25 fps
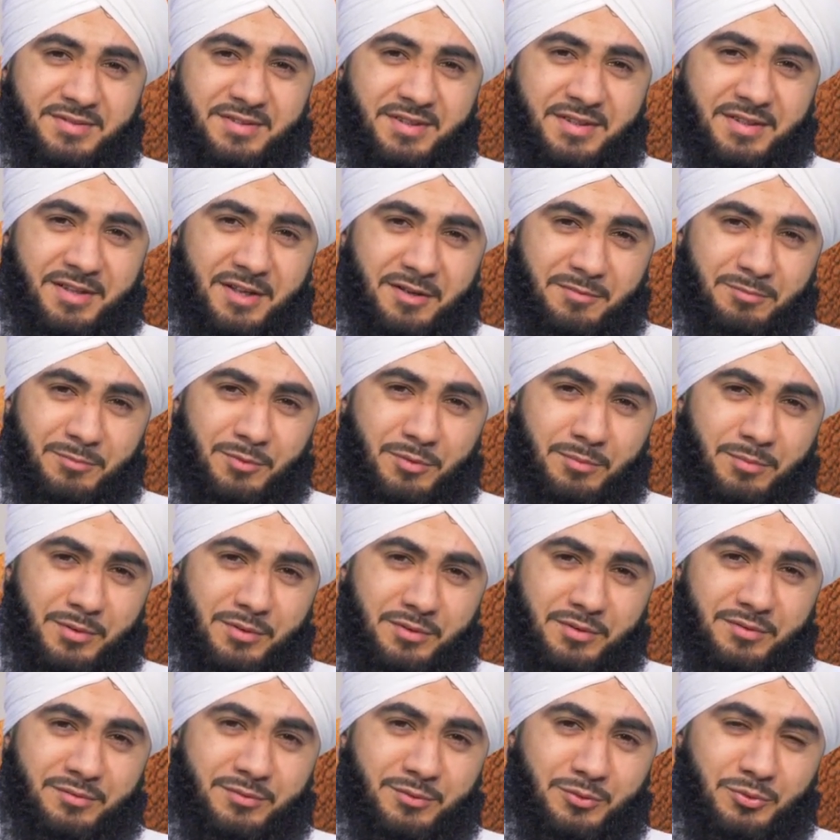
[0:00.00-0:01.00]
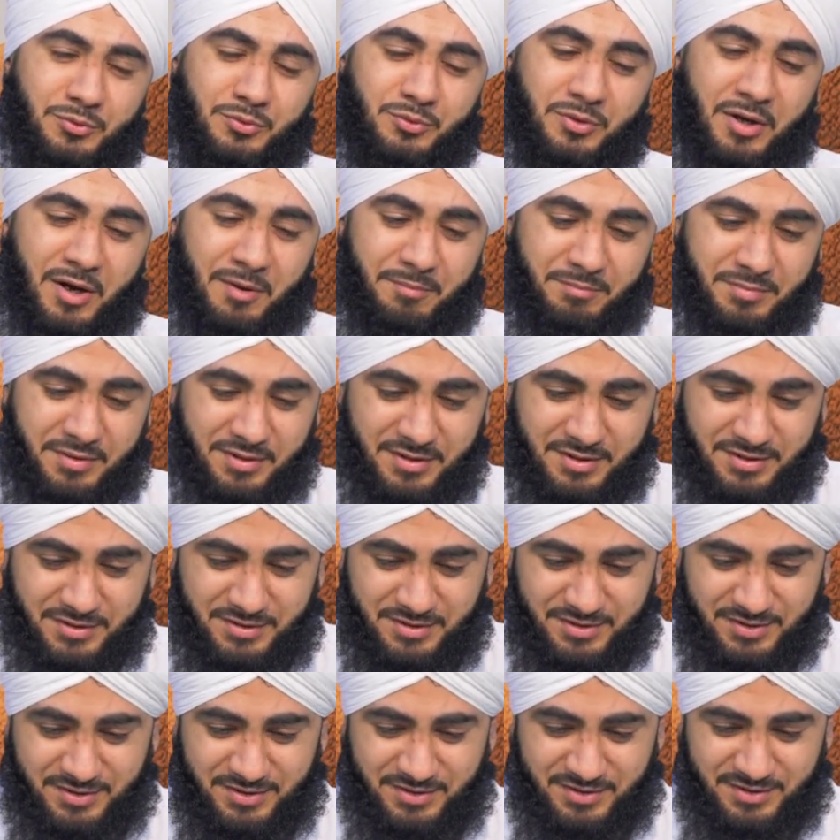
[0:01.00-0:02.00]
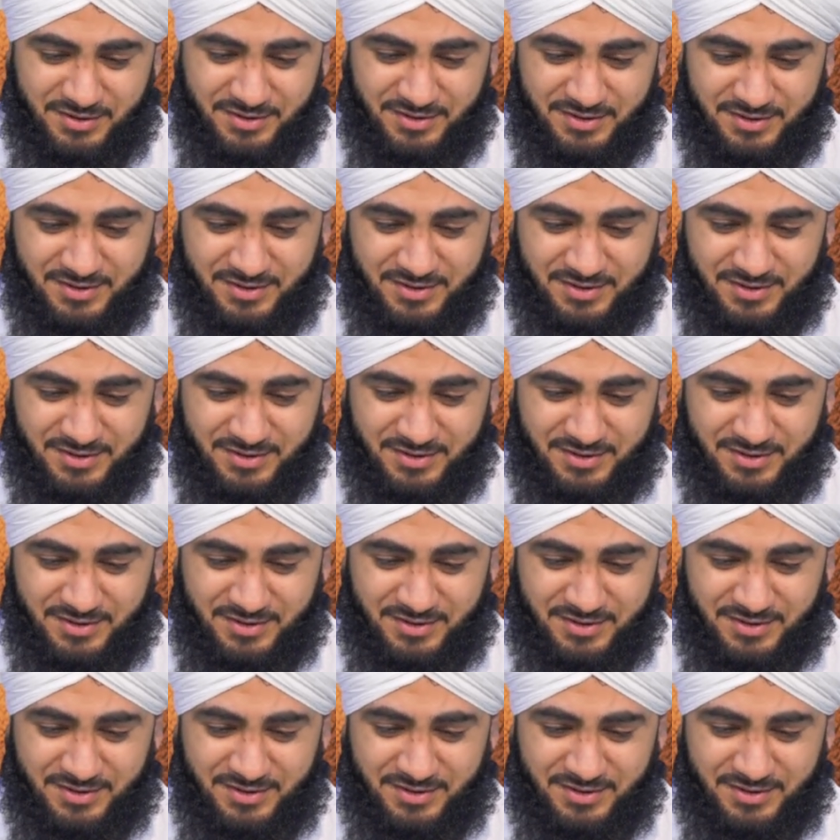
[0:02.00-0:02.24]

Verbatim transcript: in that moment of true happiness,